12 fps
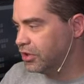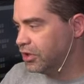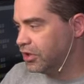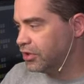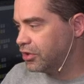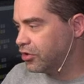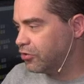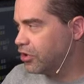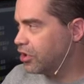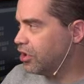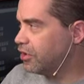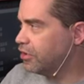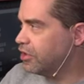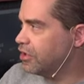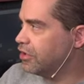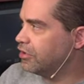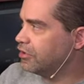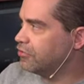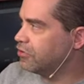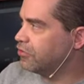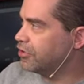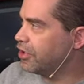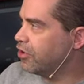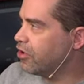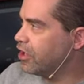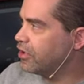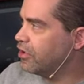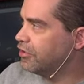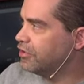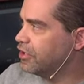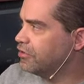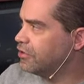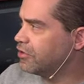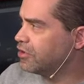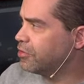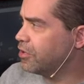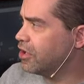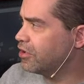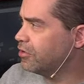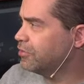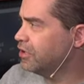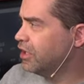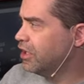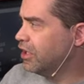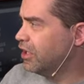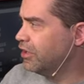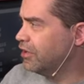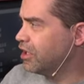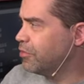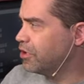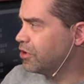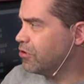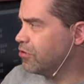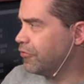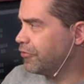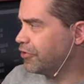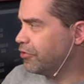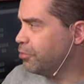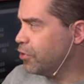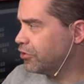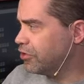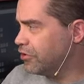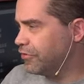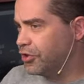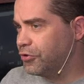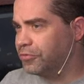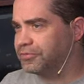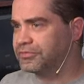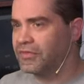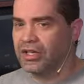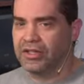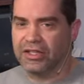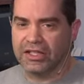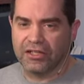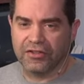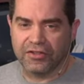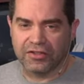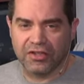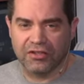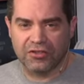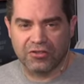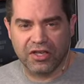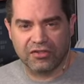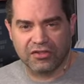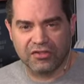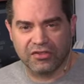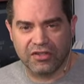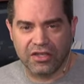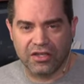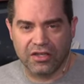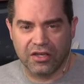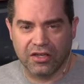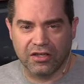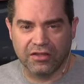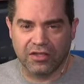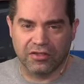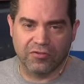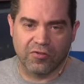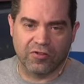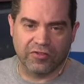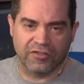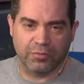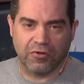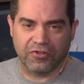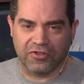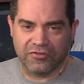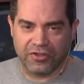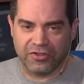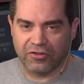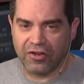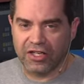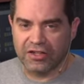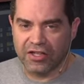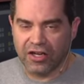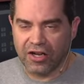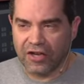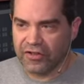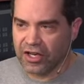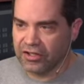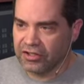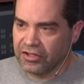You can click on the little gear icon down there in the bottom, and then I'm gonna go over to Multi-View. Now, as you, can, as you guys can see on the lower left portion of your screen there, I've got